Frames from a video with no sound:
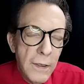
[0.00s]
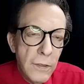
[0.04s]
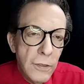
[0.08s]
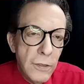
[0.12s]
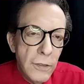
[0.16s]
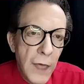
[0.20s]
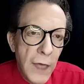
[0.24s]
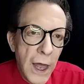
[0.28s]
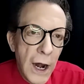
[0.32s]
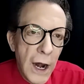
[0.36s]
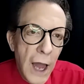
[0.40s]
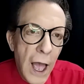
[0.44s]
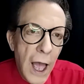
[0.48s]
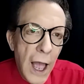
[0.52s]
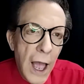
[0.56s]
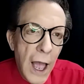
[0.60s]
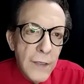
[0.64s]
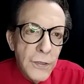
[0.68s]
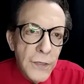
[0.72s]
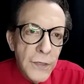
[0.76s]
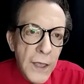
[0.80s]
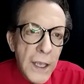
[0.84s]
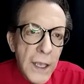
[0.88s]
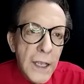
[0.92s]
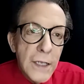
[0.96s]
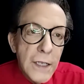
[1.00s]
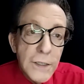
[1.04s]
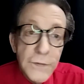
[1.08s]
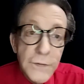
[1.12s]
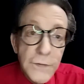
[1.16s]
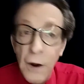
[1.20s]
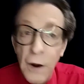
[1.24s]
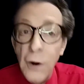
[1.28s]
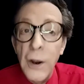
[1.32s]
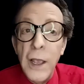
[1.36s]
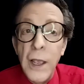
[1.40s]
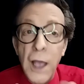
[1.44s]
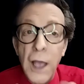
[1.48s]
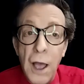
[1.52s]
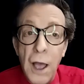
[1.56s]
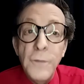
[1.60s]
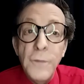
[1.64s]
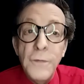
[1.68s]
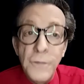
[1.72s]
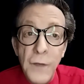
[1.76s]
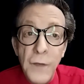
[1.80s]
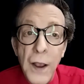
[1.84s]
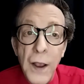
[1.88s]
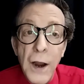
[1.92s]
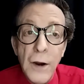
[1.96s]
that I think is very
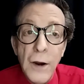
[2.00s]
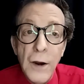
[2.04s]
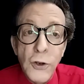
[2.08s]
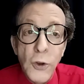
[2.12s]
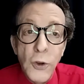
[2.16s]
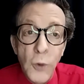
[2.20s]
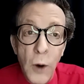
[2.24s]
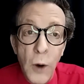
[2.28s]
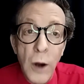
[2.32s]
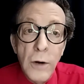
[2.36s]
unfair to